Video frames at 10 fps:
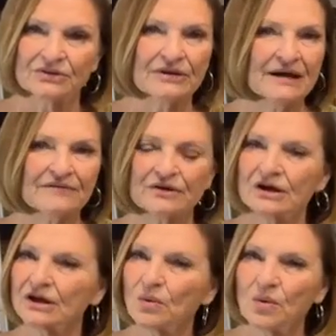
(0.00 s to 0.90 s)
You're never
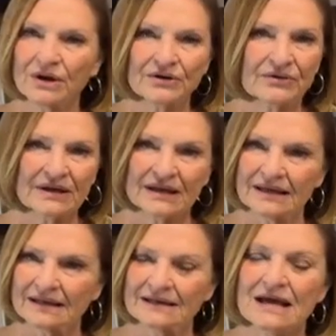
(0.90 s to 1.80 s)
going to wonder
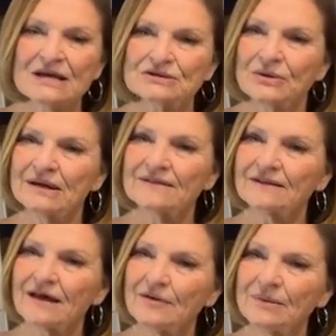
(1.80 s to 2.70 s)
again. So hit
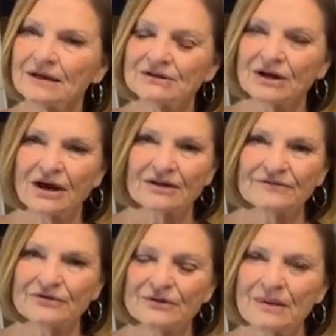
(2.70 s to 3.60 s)
the love button, y'all,
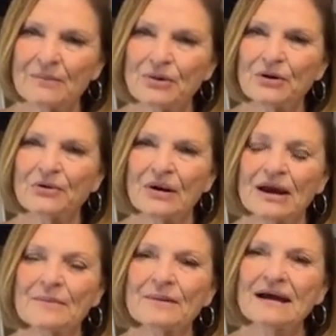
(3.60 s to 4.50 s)
if you're in my
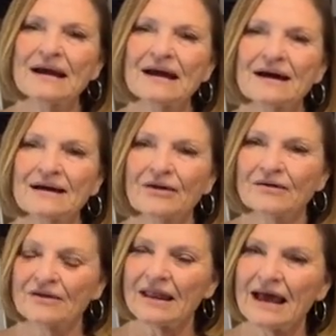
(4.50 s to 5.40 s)
program.
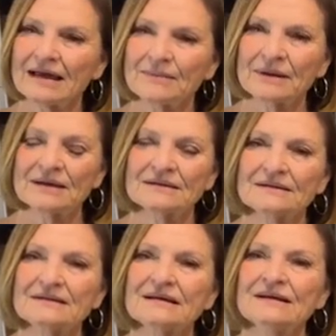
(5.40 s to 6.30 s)
Or the like
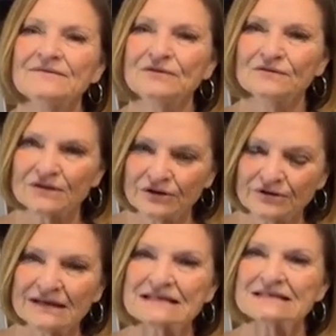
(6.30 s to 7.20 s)
button if you've
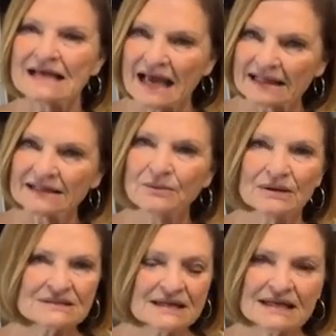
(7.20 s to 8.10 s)
learned exactly
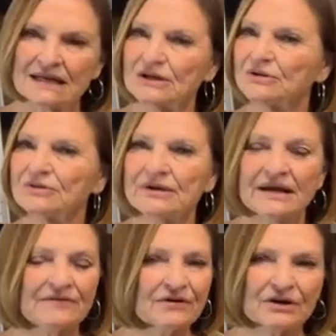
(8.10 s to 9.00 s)
what to eat. You're
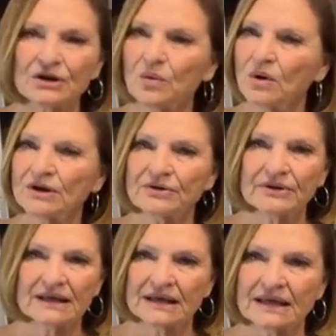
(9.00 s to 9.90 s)
never going to
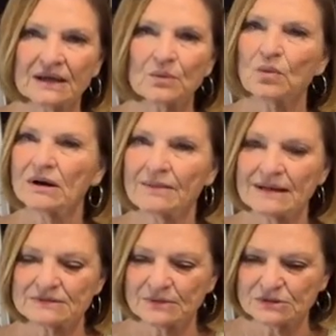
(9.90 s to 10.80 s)
wonder again, what am
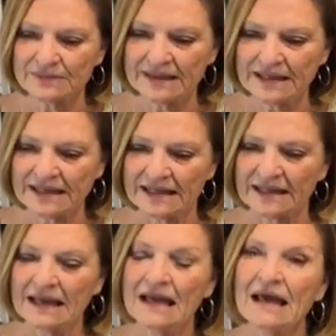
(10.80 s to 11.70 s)
I supposed to be
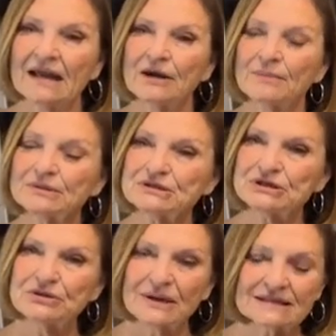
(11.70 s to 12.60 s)
eating? Number
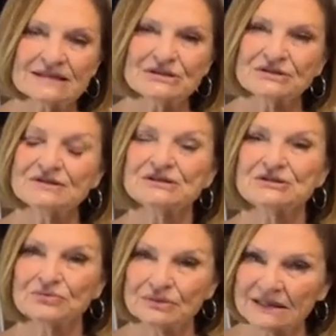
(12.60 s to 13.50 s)
two, I teach you
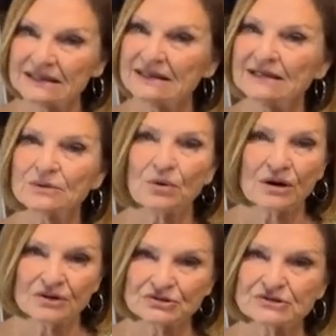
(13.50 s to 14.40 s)
that you really need to
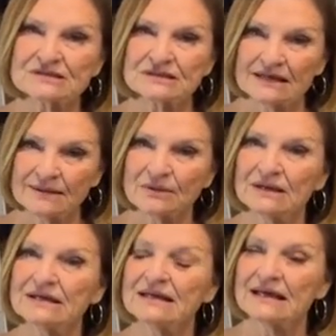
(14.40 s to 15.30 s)
work on your sleep. You
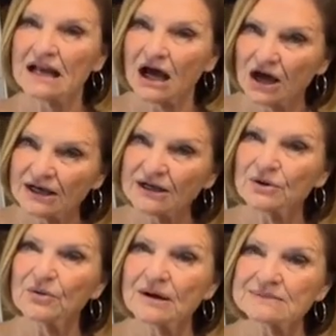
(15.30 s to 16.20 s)
need to get
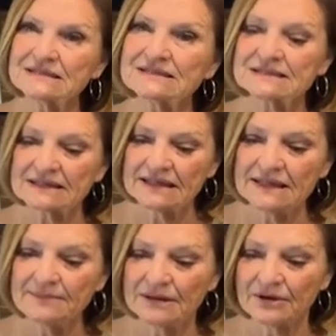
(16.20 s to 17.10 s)
uninterrupted
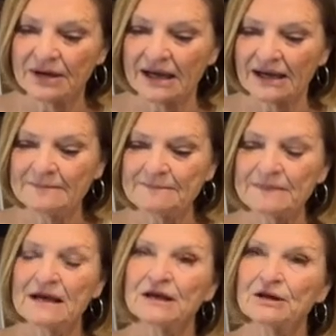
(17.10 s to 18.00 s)
sleep, okay?
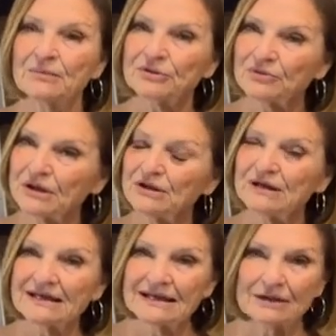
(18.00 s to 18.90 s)
Number three, you
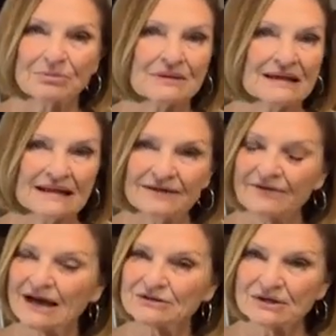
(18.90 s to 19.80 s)
need to get plenty of
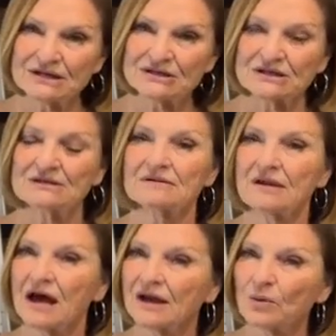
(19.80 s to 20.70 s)
hydration, a
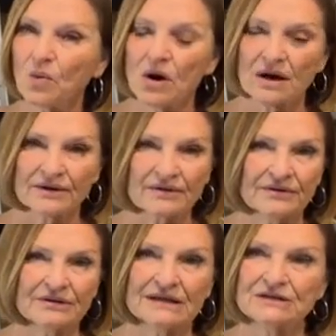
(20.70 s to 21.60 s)
lot of
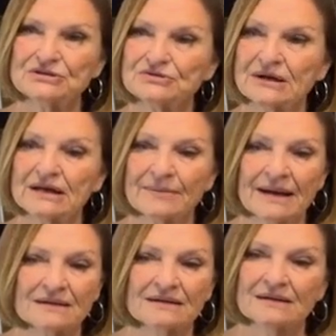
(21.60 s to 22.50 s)
water. You need to drink
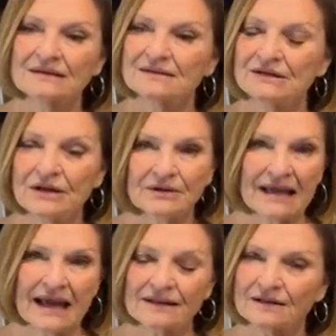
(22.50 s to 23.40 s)
about, a
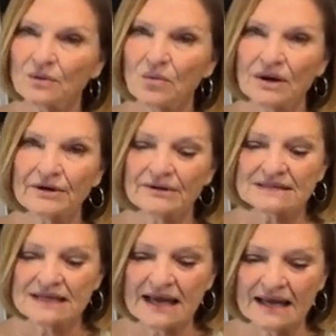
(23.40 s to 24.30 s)
gallon of water
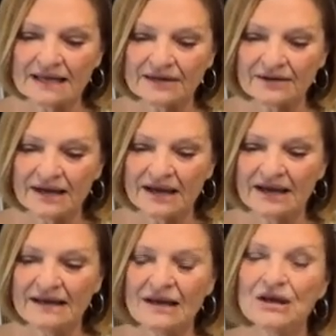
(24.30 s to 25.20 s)
a day,
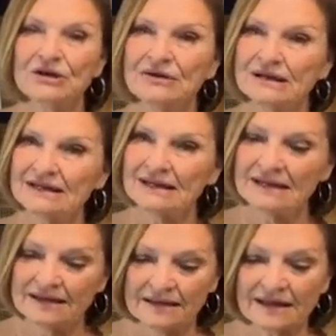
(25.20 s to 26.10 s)
okay? You need to
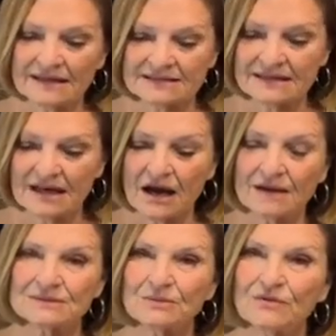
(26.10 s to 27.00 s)
eat, like I said,
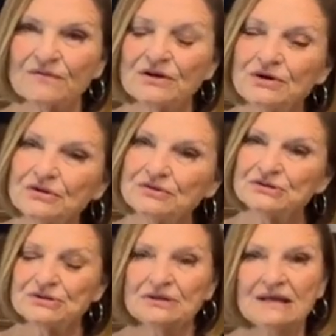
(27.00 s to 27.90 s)
optimal
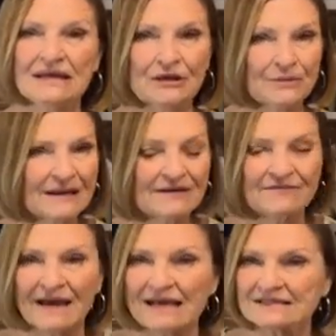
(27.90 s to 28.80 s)
foods. Intermittent
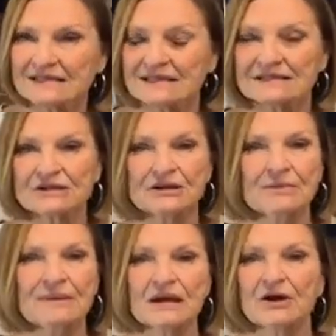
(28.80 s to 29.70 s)
fasting is going
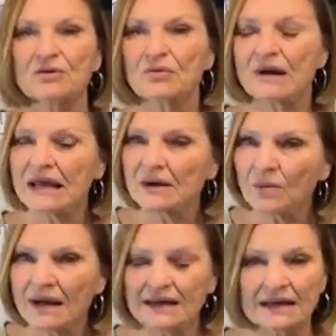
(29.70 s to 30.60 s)
to be a great
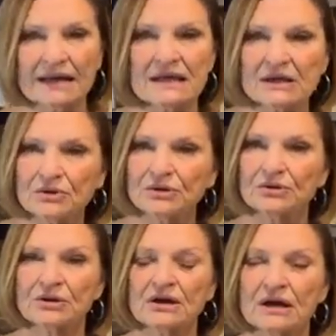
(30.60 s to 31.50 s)
way to heal
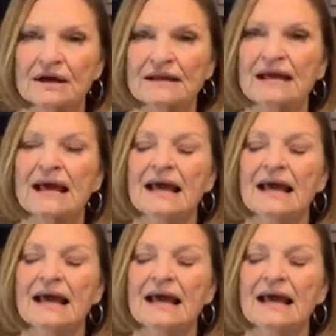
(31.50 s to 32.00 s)
your gut